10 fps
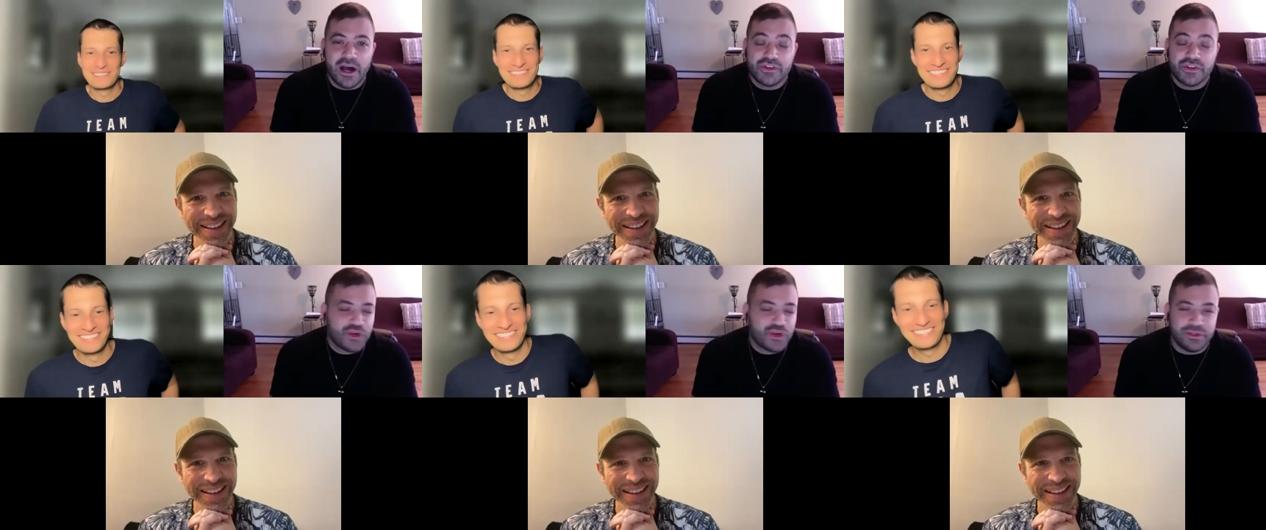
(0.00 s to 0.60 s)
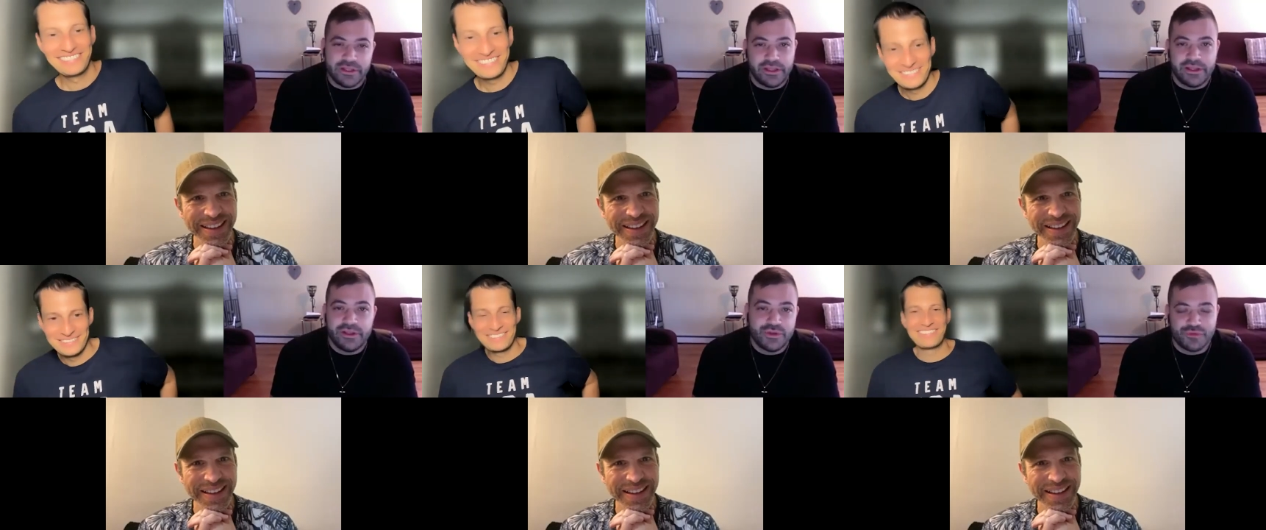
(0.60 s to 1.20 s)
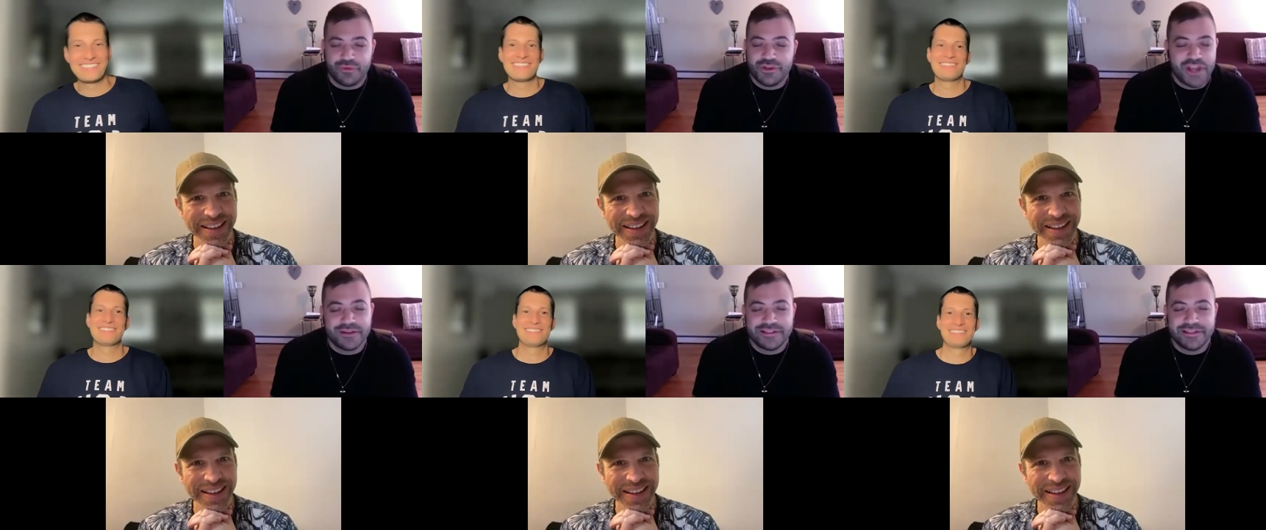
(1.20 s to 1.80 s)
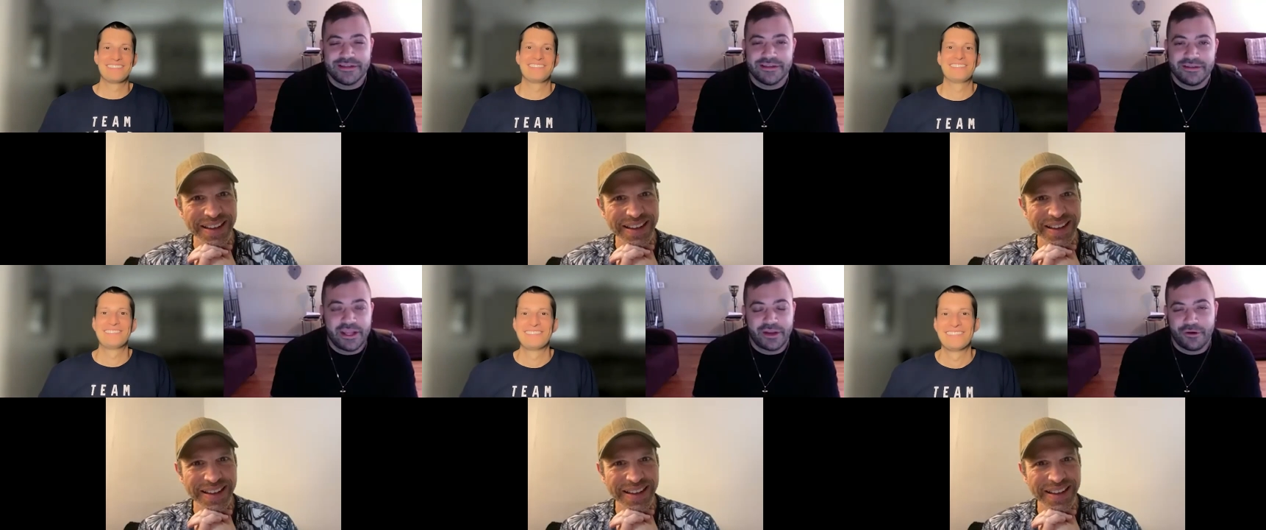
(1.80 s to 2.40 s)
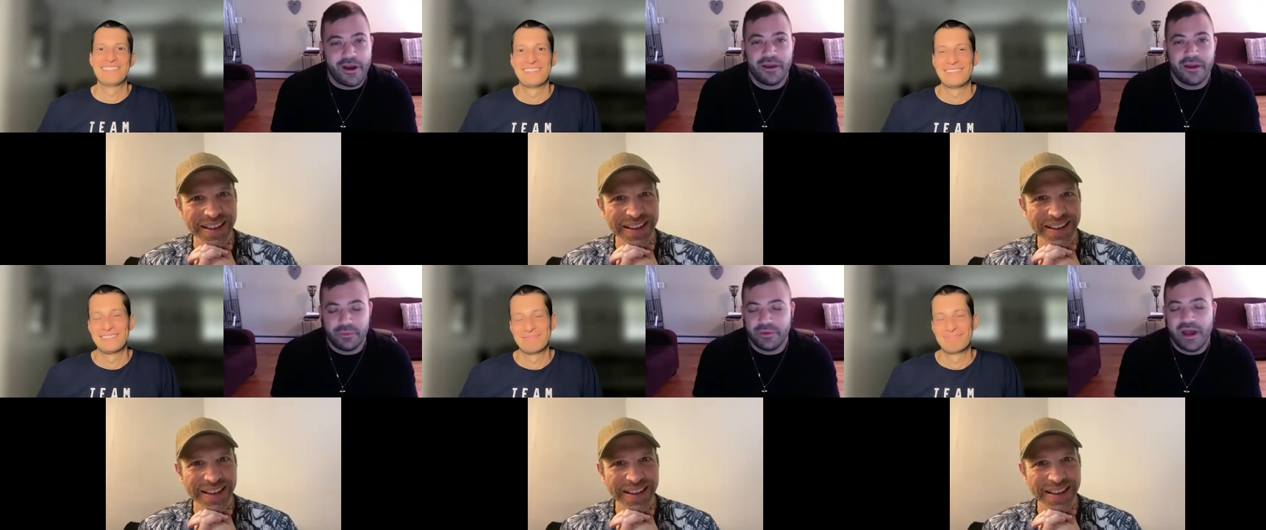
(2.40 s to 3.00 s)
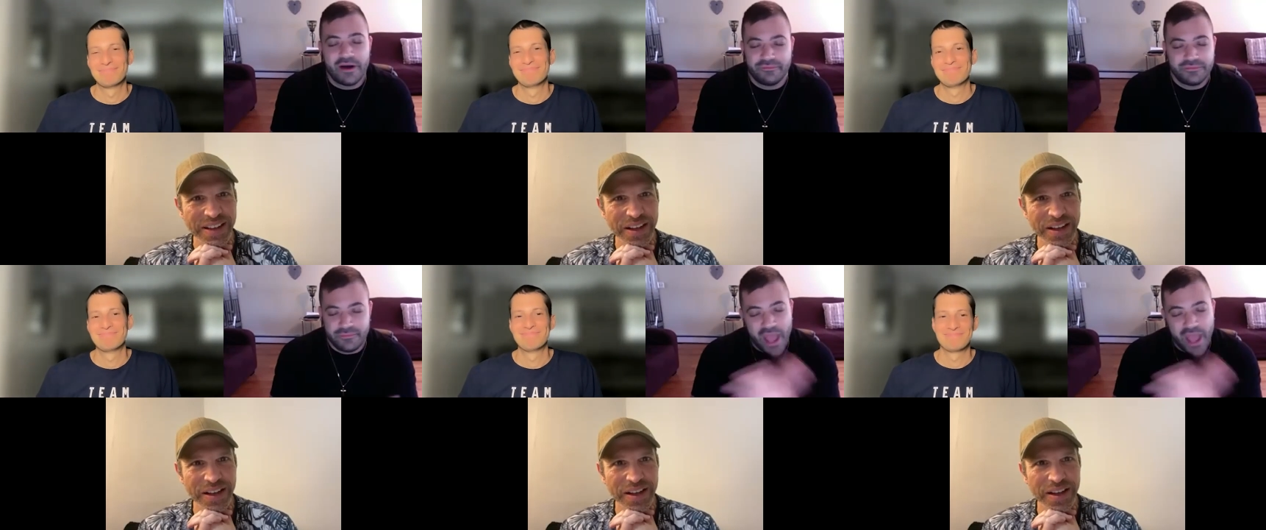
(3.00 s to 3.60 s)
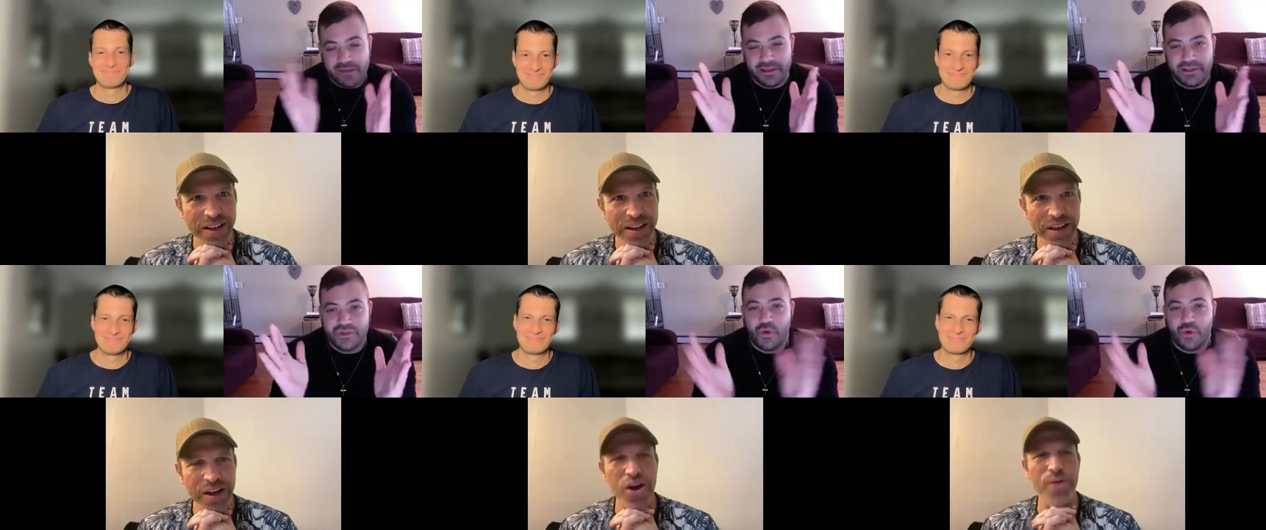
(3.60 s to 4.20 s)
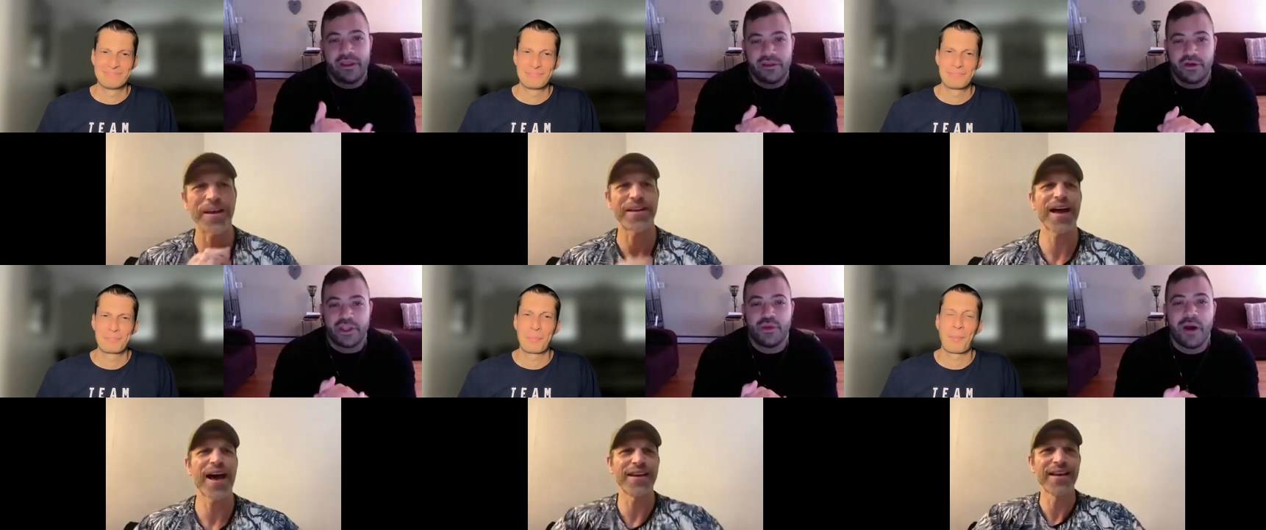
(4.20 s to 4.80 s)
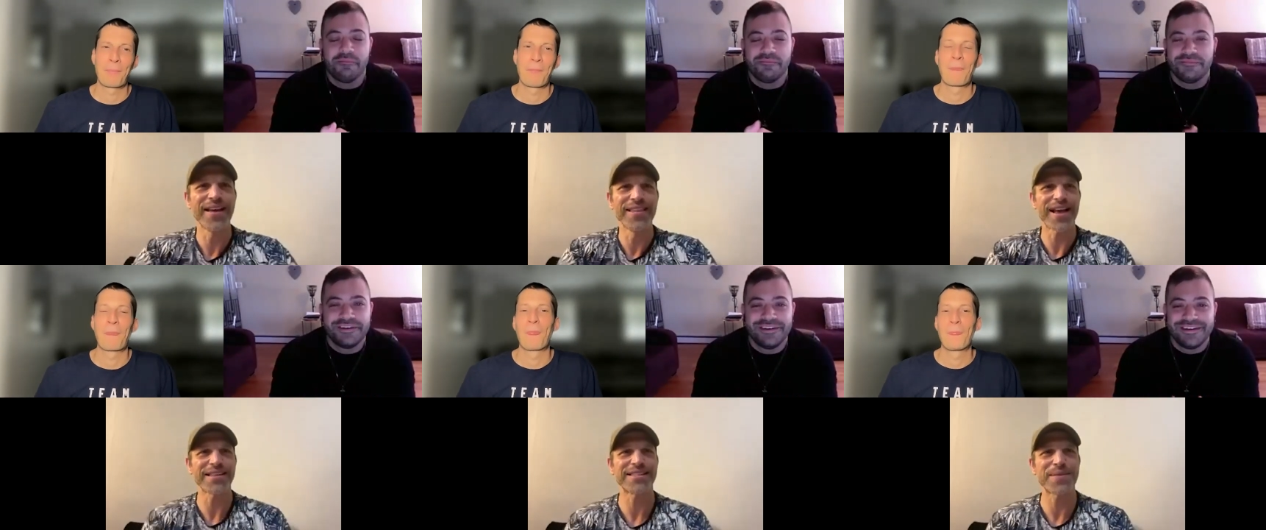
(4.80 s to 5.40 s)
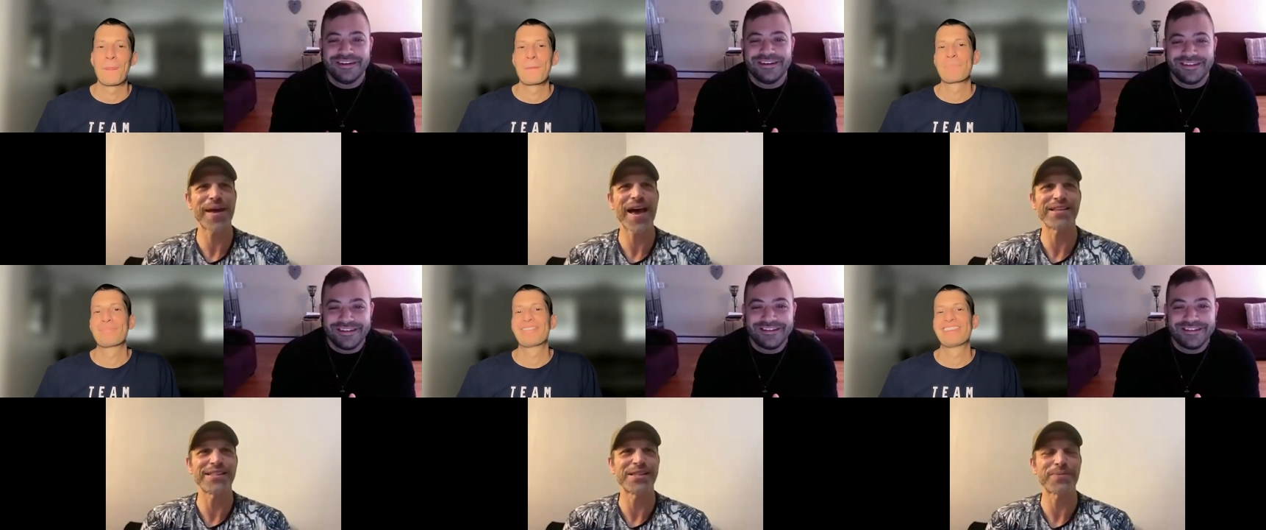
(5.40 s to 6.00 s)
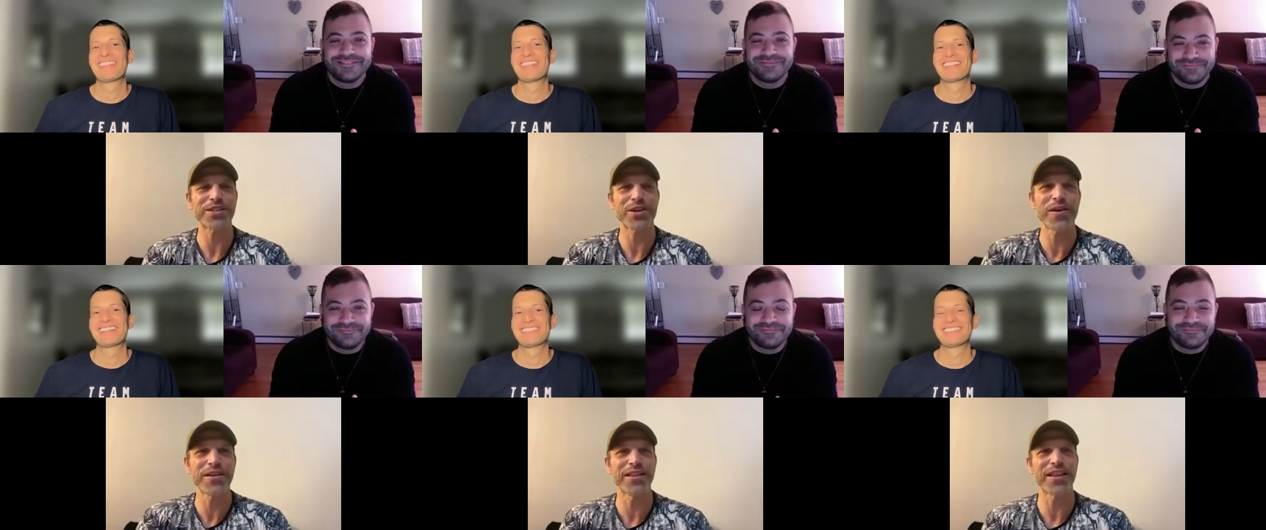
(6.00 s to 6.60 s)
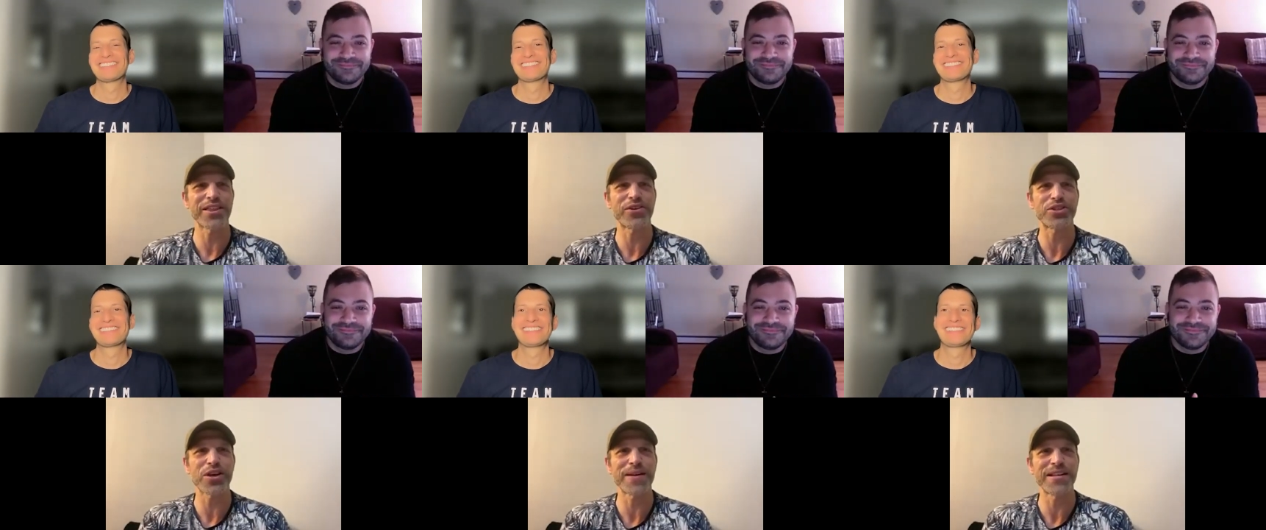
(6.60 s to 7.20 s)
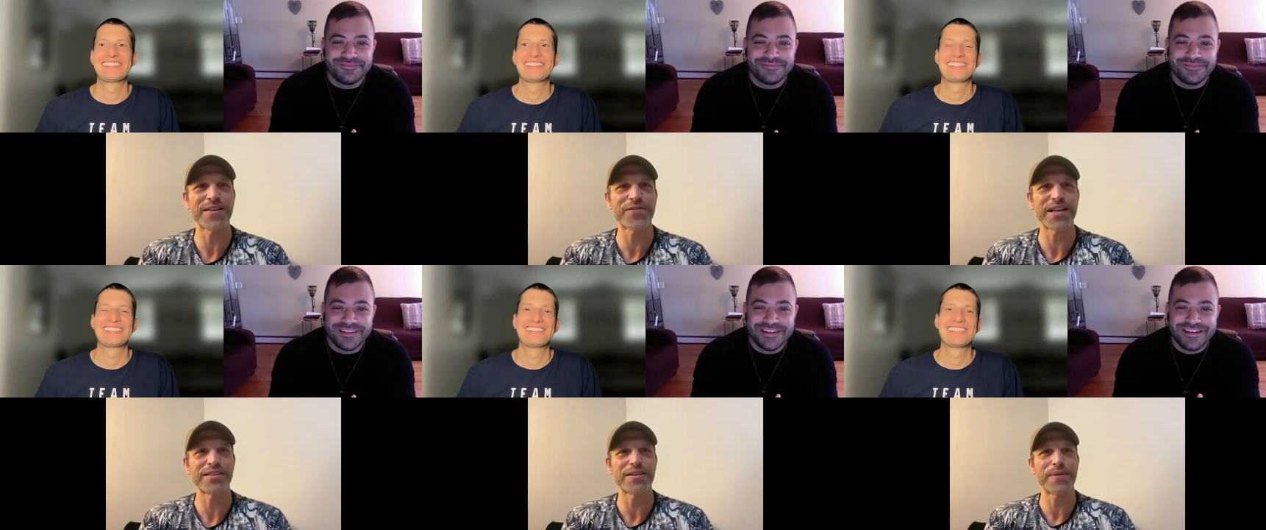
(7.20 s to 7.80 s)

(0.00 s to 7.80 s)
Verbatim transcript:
Speaker 1: certainly you should reach out to Nick or I. We would help.
Speaker 2: Enjoy. Oh my God, that's the best, especially when like there's so many different types of